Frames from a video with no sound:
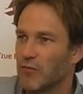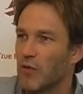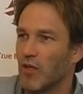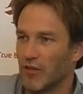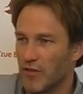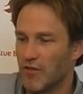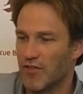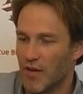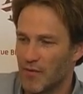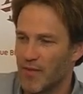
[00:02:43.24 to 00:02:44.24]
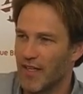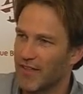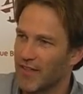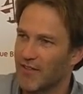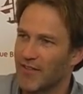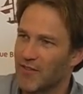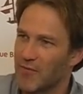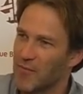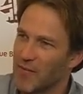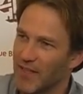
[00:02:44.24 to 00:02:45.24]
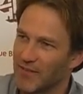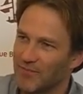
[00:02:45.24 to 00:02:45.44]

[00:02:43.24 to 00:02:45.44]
Well, you start with me, and then I'll send you one back.